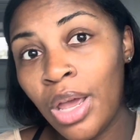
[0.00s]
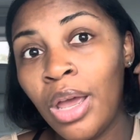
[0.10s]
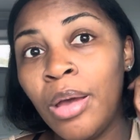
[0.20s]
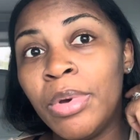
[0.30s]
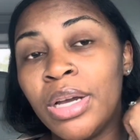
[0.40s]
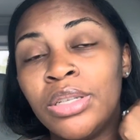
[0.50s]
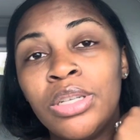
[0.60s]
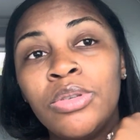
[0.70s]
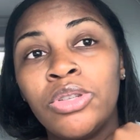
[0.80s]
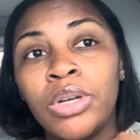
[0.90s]
because she
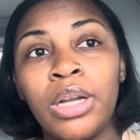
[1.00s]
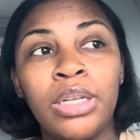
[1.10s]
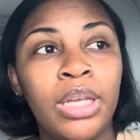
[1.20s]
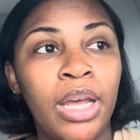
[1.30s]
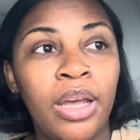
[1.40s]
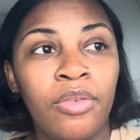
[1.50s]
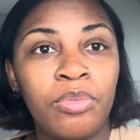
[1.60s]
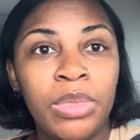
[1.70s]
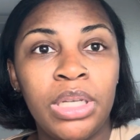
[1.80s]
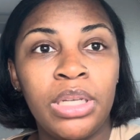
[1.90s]
was trying to have
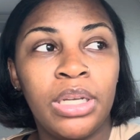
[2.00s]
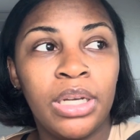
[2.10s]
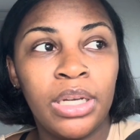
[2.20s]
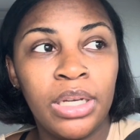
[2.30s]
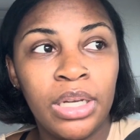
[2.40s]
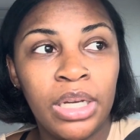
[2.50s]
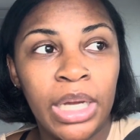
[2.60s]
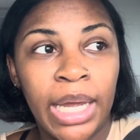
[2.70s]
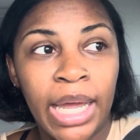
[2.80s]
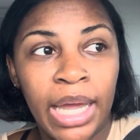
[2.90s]
me
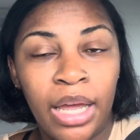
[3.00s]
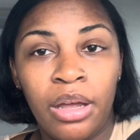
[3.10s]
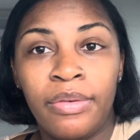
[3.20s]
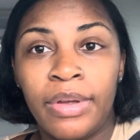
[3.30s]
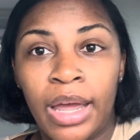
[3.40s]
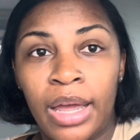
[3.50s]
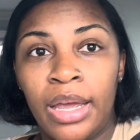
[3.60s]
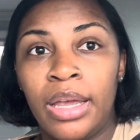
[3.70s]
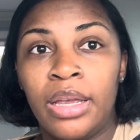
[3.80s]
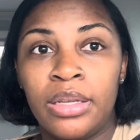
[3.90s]
have
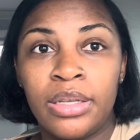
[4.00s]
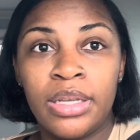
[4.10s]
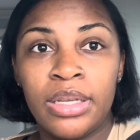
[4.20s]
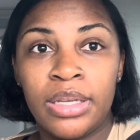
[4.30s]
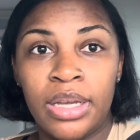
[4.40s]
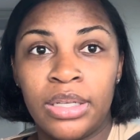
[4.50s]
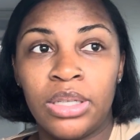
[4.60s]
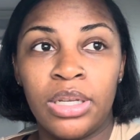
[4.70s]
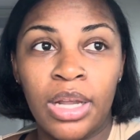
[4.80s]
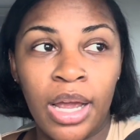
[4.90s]
a
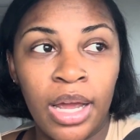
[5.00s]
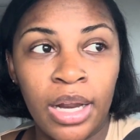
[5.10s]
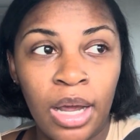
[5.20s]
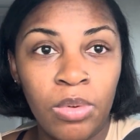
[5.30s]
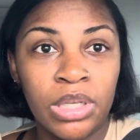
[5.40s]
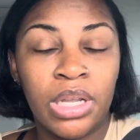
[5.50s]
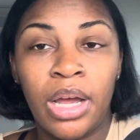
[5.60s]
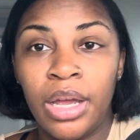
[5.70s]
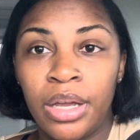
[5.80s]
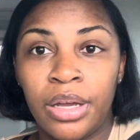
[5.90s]
C-section. And I was
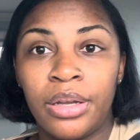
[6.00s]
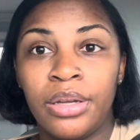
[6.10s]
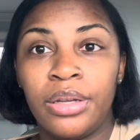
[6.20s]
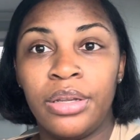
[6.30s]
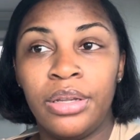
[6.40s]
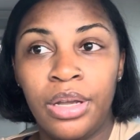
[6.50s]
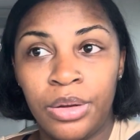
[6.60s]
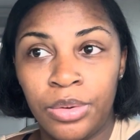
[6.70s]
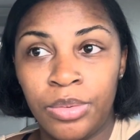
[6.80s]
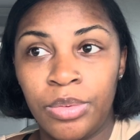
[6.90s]
like,
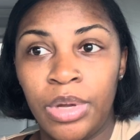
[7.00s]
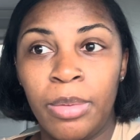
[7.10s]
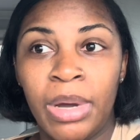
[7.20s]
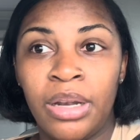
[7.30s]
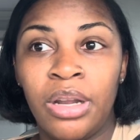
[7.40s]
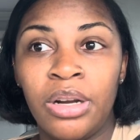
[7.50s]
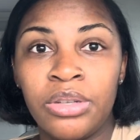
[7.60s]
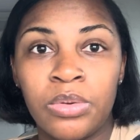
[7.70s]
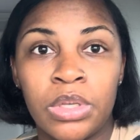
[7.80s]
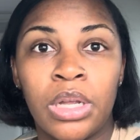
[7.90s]
no. And my nurse
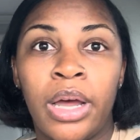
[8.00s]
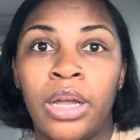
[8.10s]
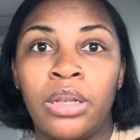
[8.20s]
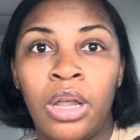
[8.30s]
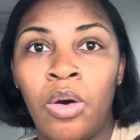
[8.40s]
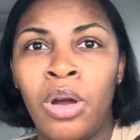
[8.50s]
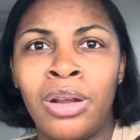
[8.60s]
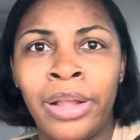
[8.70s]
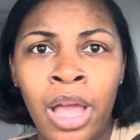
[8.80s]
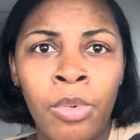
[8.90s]
was like, no, her
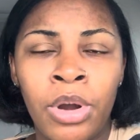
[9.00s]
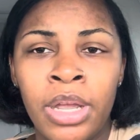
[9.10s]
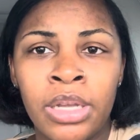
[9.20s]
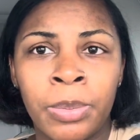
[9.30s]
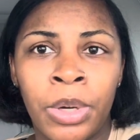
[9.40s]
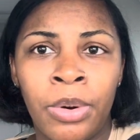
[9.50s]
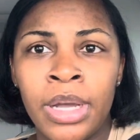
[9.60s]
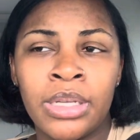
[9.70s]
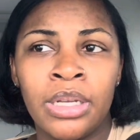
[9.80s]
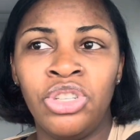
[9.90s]
labor is
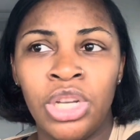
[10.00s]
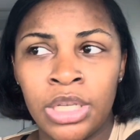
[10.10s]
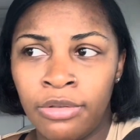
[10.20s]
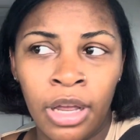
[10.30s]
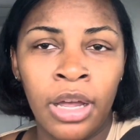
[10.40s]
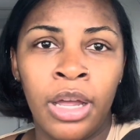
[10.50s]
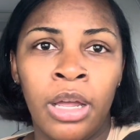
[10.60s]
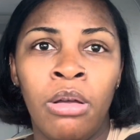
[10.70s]
progressing just fine.